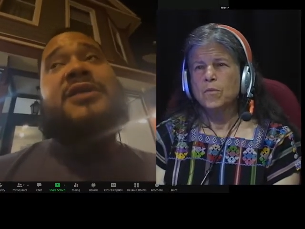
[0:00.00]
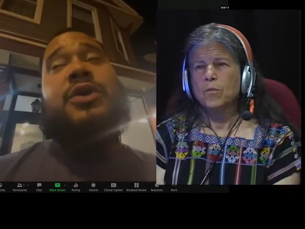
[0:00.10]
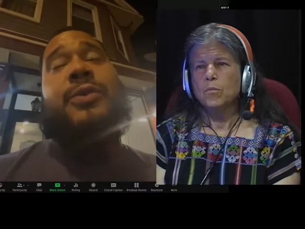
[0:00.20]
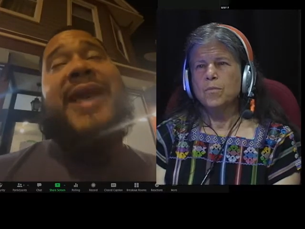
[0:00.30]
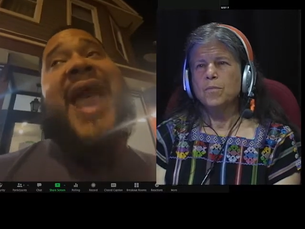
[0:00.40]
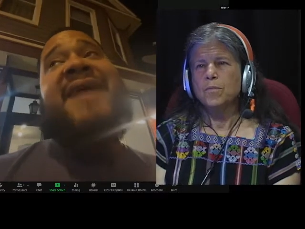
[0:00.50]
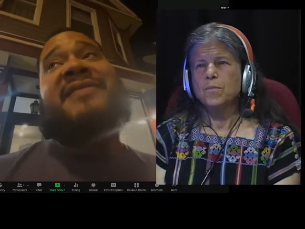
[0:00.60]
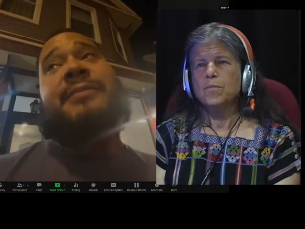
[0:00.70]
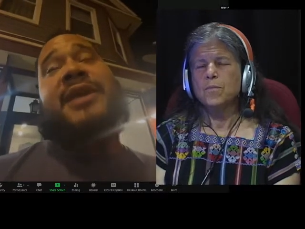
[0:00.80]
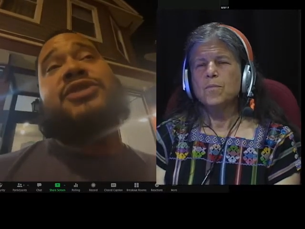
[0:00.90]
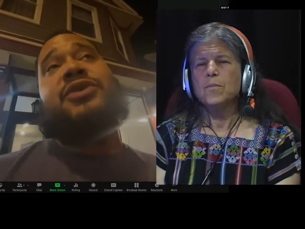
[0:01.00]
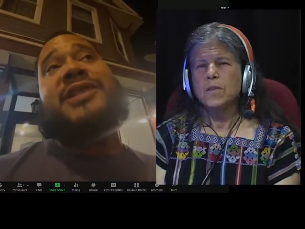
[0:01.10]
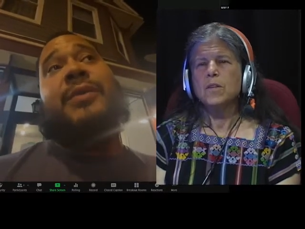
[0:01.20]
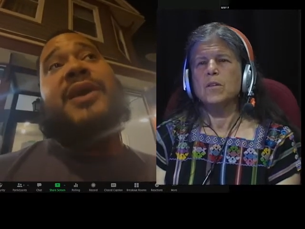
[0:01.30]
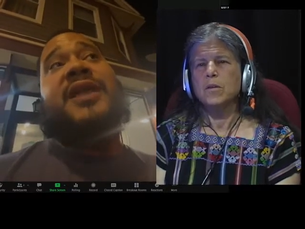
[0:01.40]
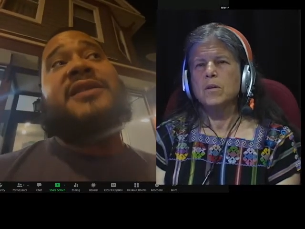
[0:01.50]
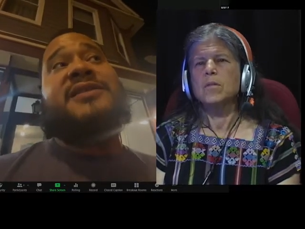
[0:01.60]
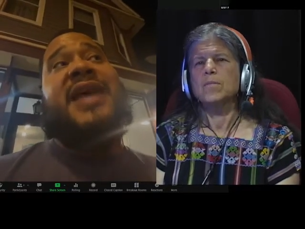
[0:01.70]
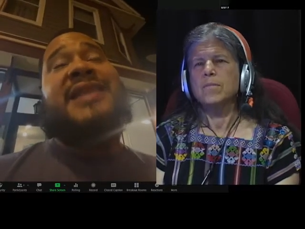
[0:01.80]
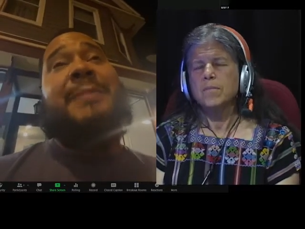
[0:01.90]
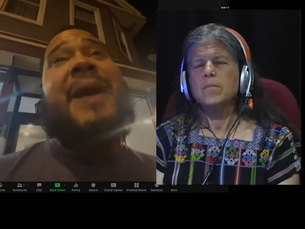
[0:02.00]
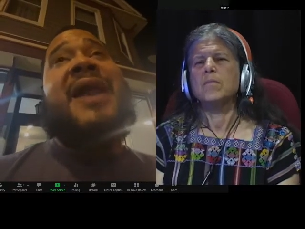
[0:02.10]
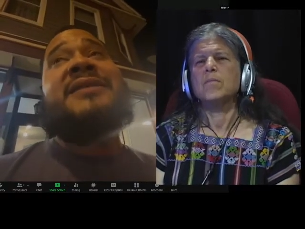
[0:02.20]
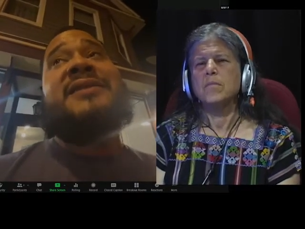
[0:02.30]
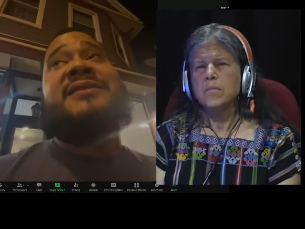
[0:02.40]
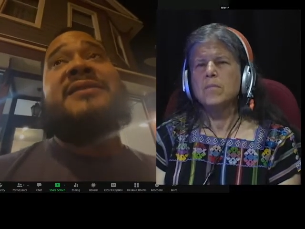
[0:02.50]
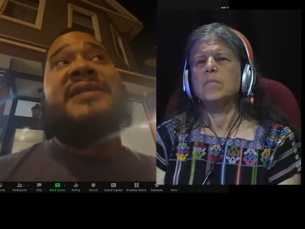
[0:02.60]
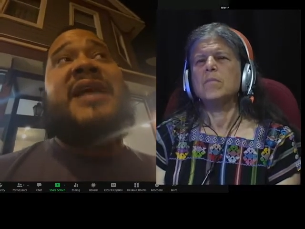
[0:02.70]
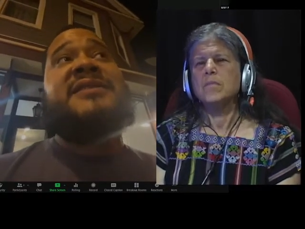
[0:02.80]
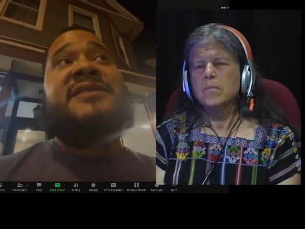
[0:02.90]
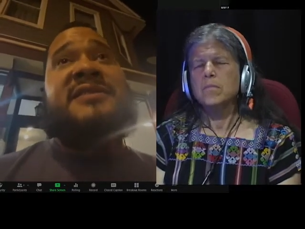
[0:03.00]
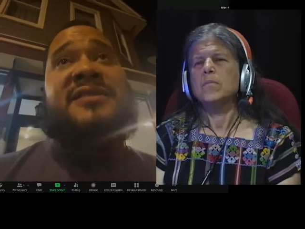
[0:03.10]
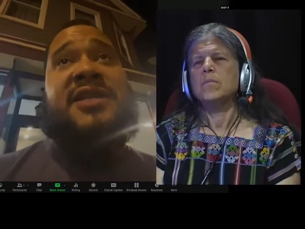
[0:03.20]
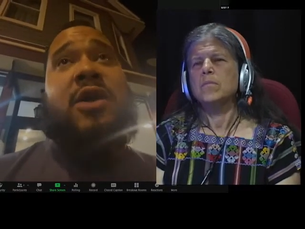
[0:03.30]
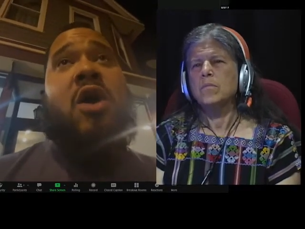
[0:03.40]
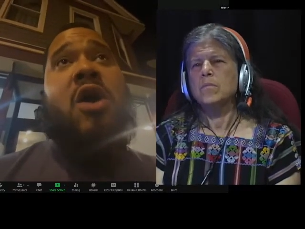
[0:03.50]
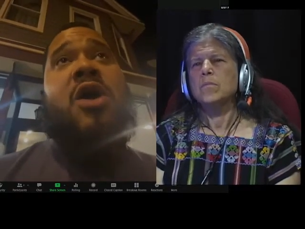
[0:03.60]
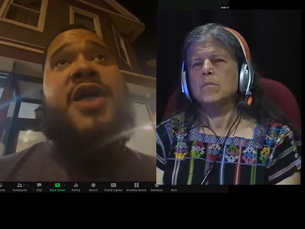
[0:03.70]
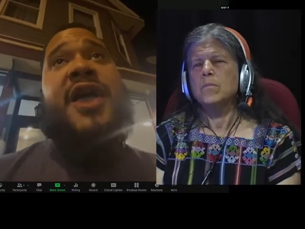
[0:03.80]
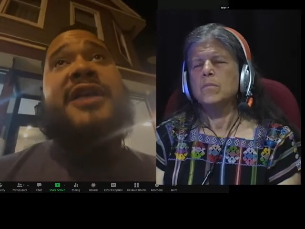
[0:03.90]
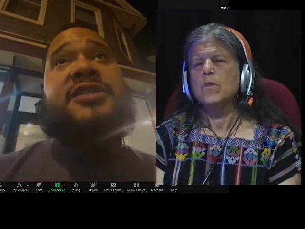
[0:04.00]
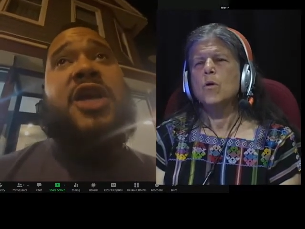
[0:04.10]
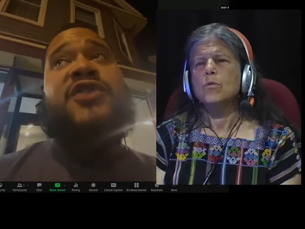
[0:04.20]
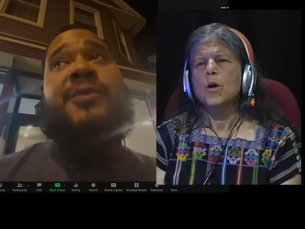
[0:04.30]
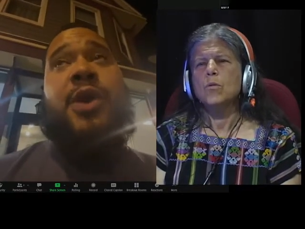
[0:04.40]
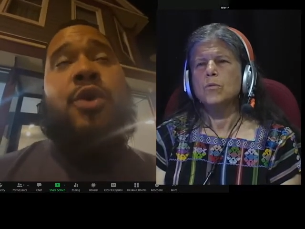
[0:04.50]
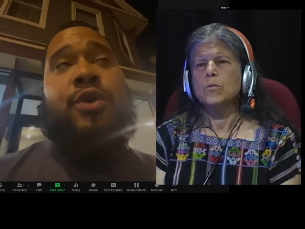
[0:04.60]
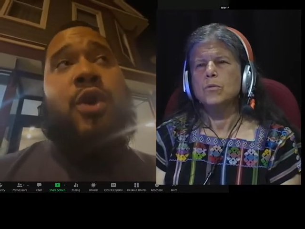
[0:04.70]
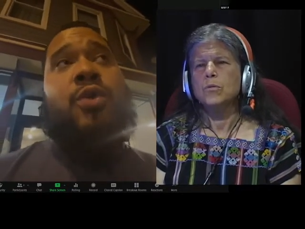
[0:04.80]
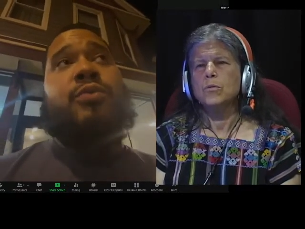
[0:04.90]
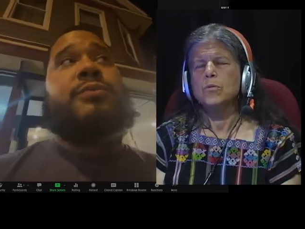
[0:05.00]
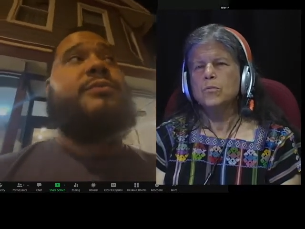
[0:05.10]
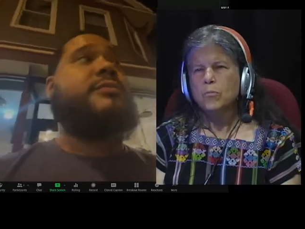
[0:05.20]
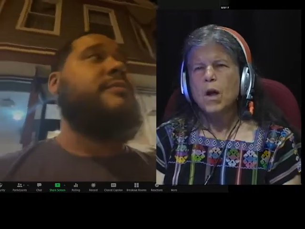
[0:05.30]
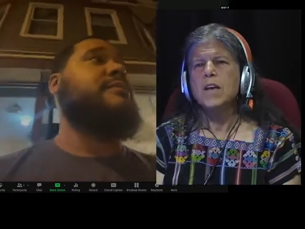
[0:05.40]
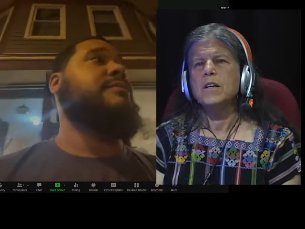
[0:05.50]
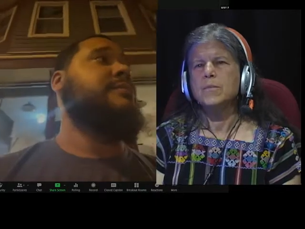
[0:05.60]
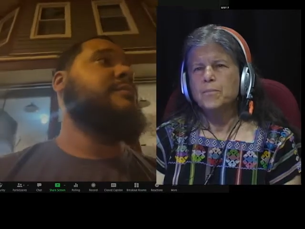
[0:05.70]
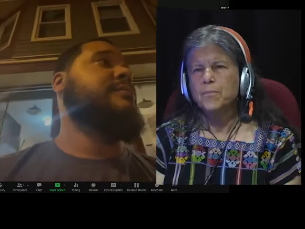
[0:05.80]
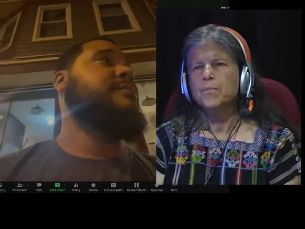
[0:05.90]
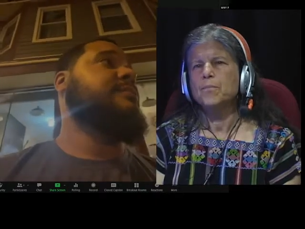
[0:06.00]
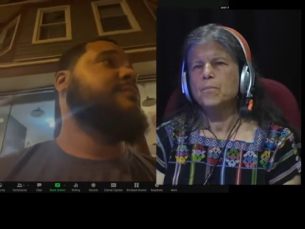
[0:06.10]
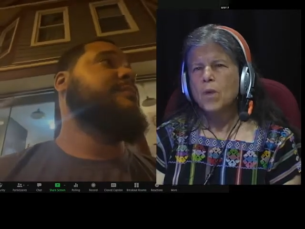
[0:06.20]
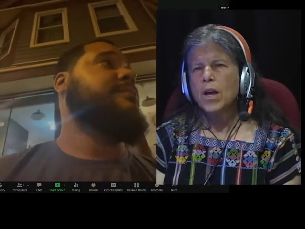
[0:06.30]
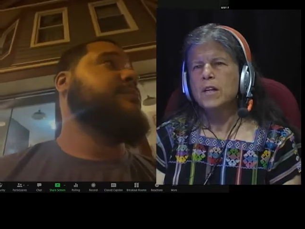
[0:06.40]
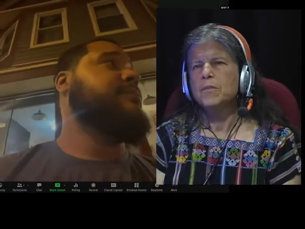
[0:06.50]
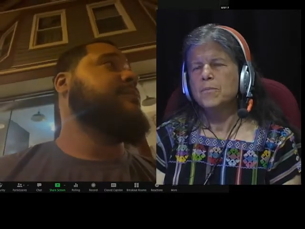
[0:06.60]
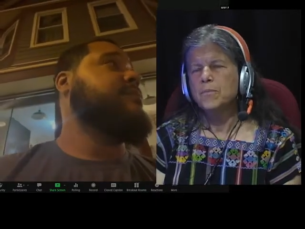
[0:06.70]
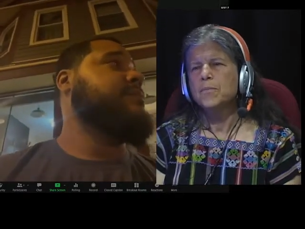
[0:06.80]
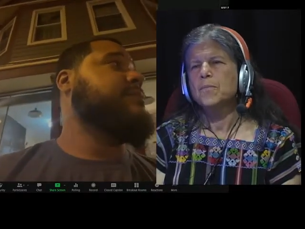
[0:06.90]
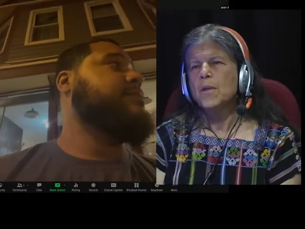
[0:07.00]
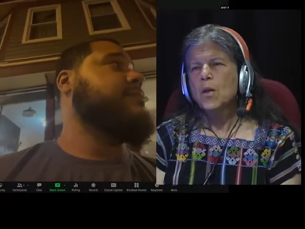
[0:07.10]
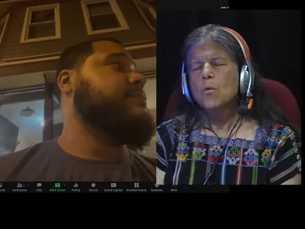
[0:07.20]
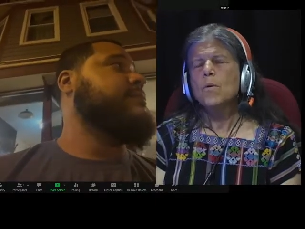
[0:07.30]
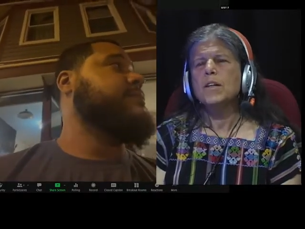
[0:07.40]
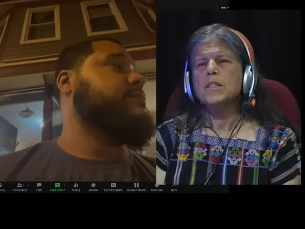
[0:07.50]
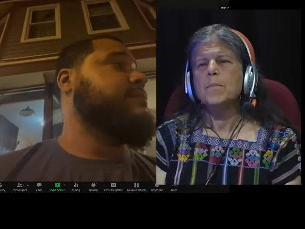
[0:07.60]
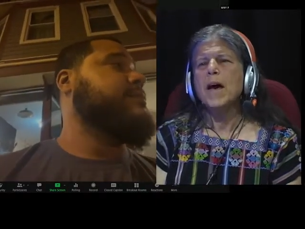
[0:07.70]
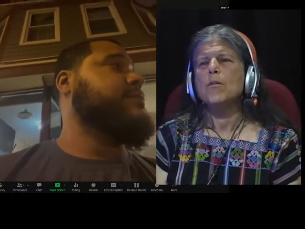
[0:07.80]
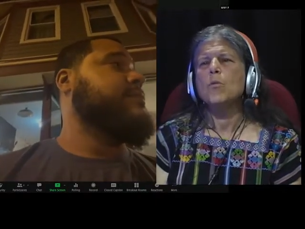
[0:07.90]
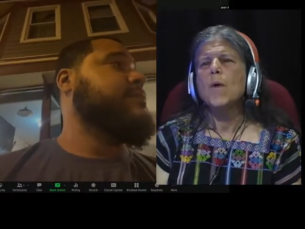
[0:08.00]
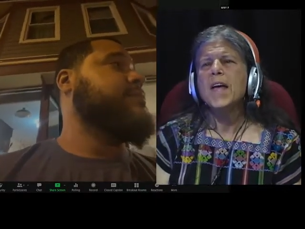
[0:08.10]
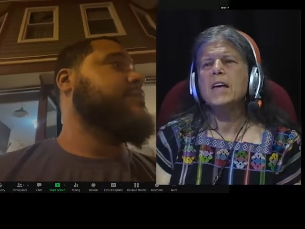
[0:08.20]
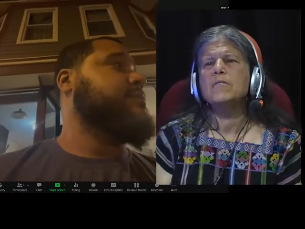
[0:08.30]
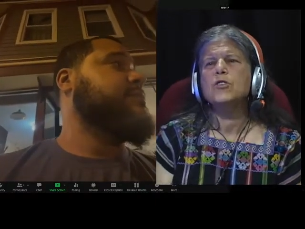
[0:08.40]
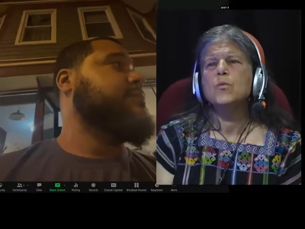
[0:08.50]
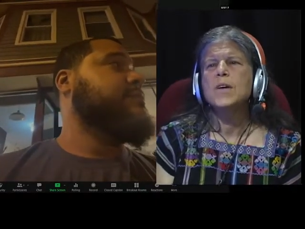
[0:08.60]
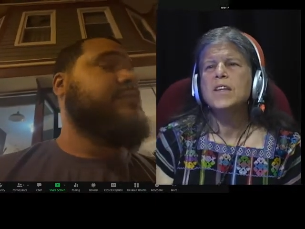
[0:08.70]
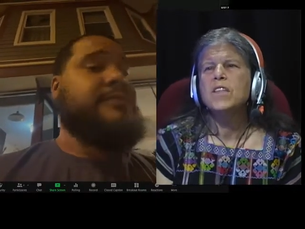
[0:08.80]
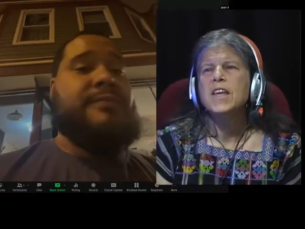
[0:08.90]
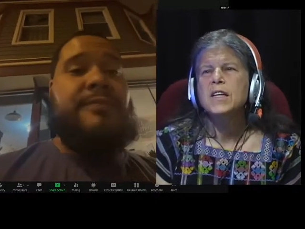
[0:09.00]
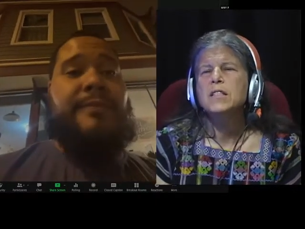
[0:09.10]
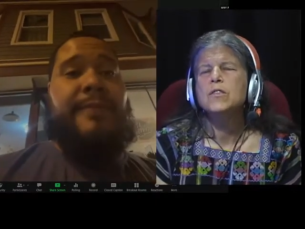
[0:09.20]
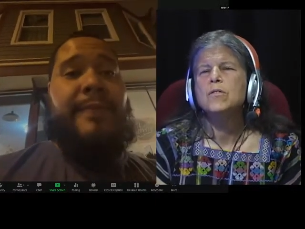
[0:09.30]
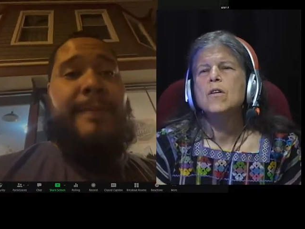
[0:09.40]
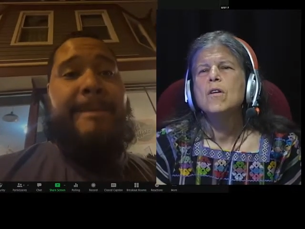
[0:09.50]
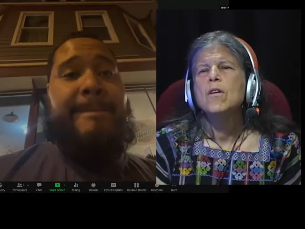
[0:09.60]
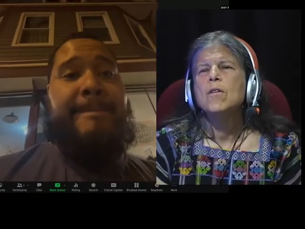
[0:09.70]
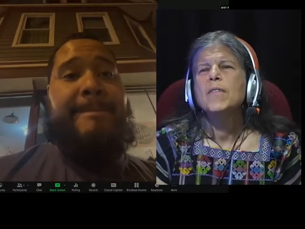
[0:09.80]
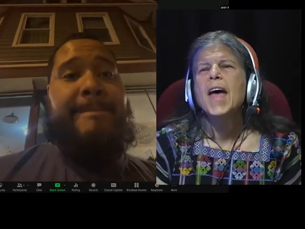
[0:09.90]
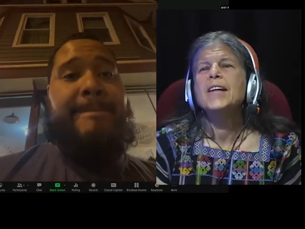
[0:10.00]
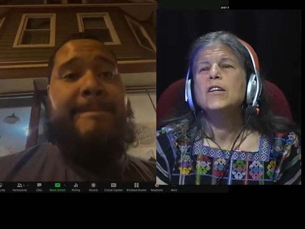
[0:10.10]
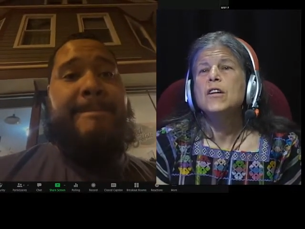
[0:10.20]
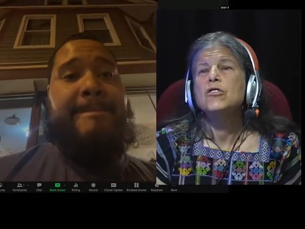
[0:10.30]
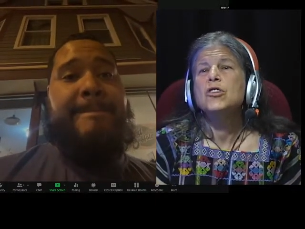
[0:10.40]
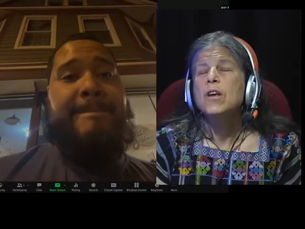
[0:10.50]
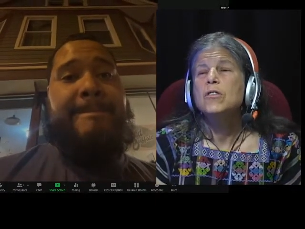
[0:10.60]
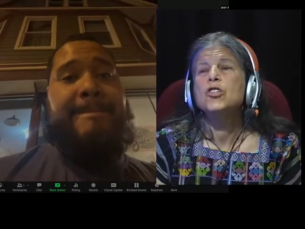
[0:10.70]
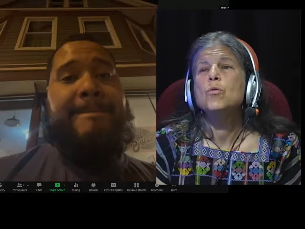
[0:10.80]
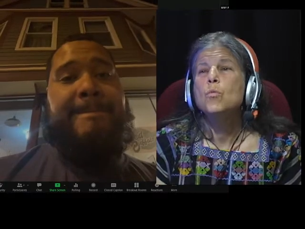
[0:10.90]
Speaker 1: So we have to make sure that we understand that politics is not just in City Hall. It no, starts no. from your own home.
Speaker 2: Right. Right. Well, it's about a way of doing things and sh sh